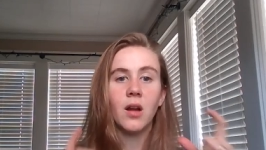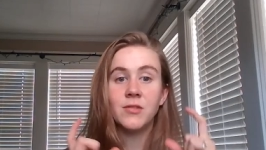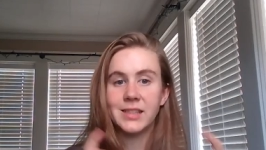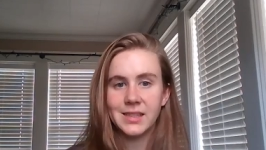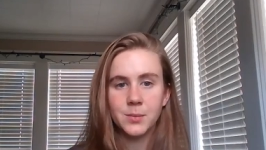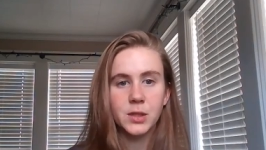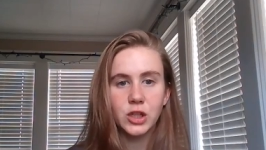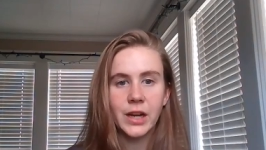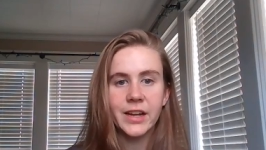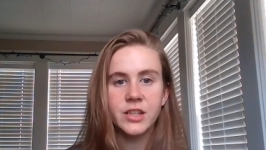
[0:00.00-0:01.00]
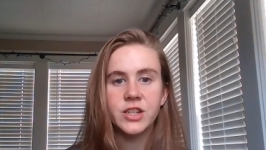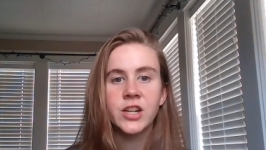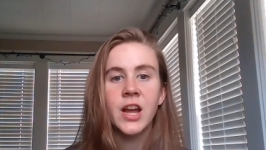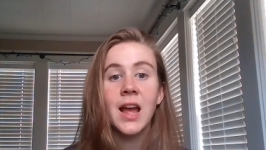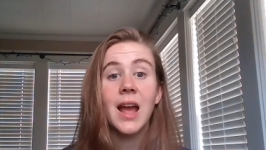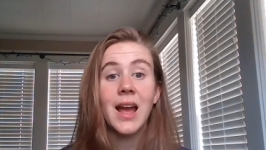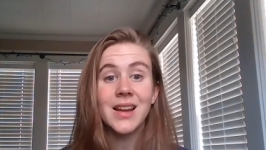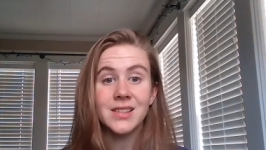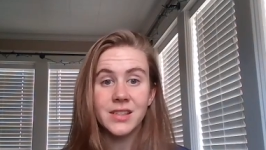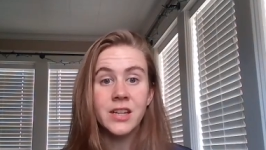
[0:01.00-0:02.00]
of a similar age
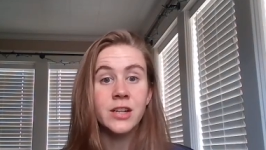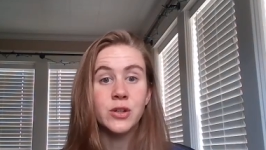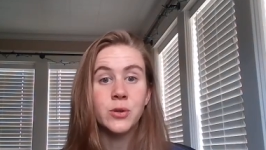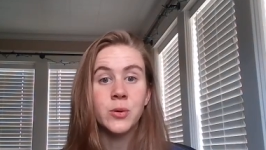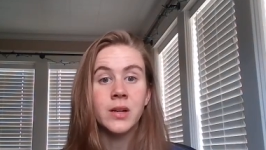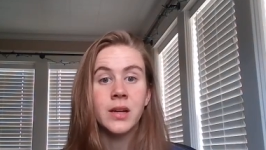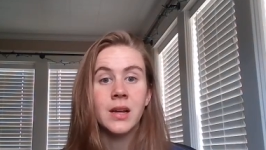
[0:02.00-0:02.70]
as you